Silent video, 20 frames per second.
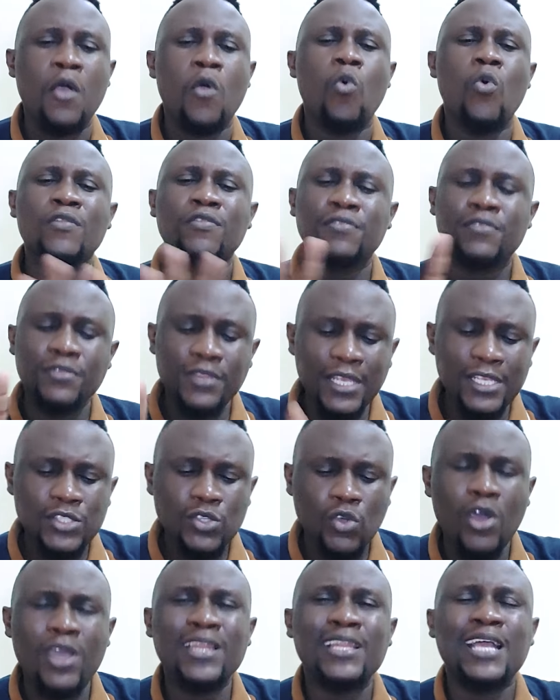When this
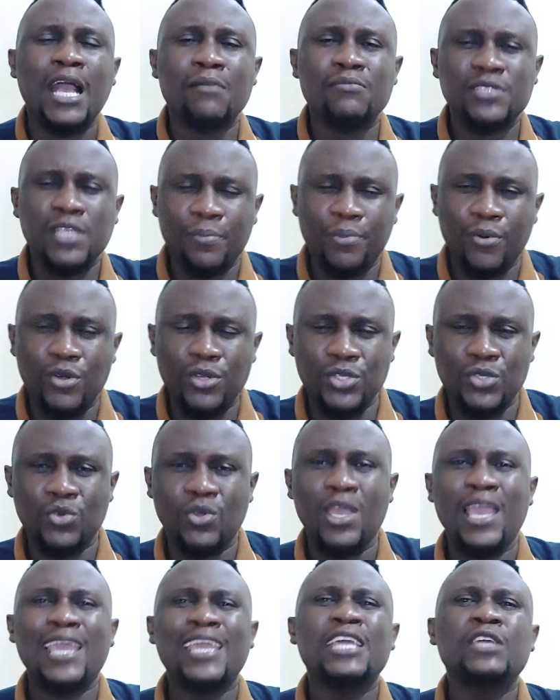oil comes upon you,
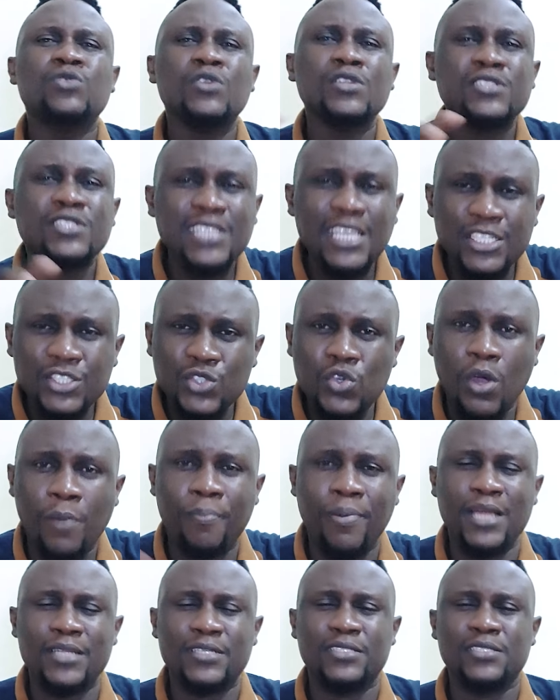it will set you
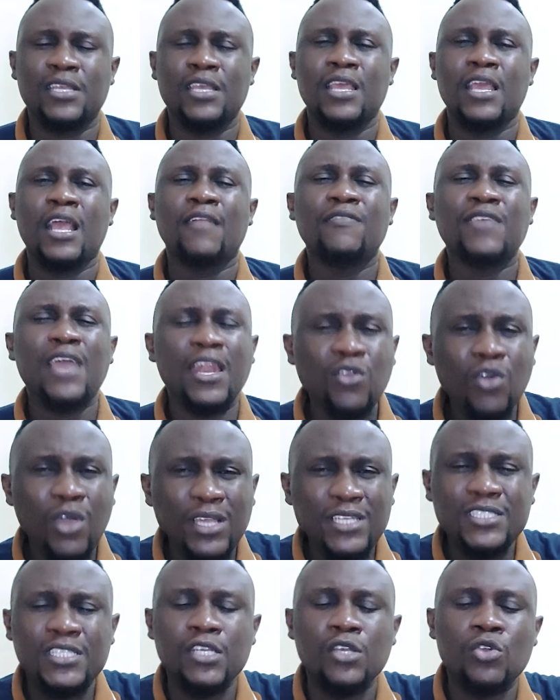apart. The
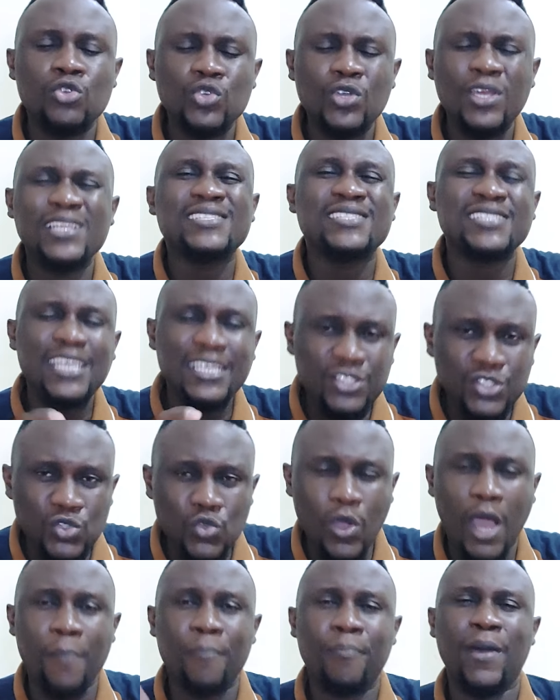anointing usually sets
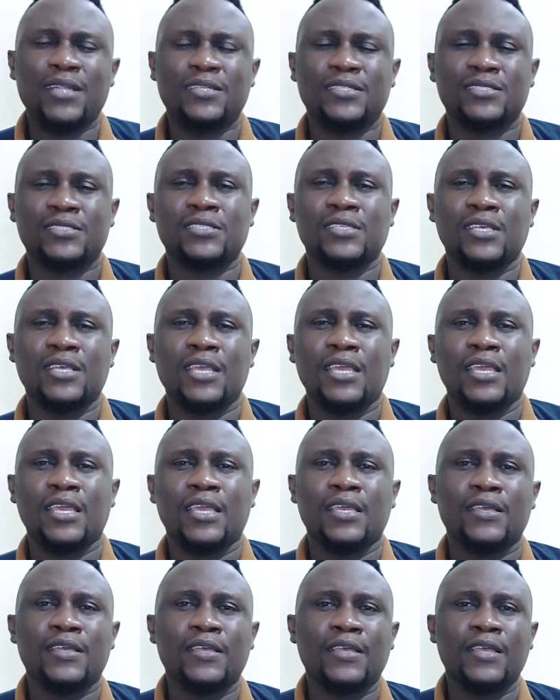you apart.
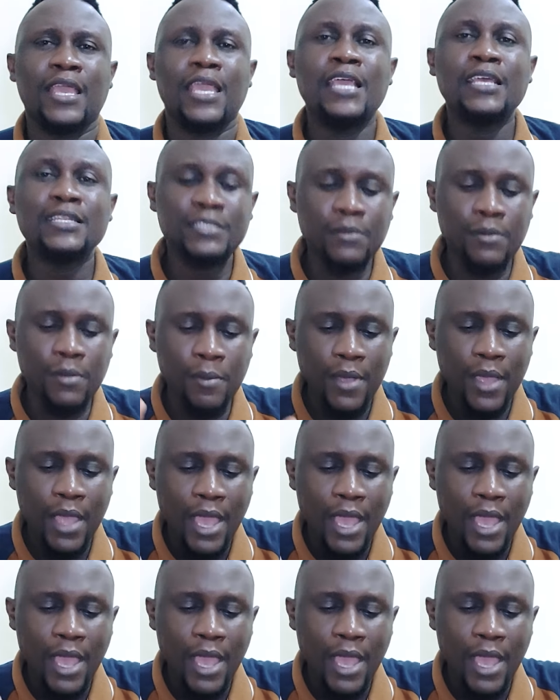It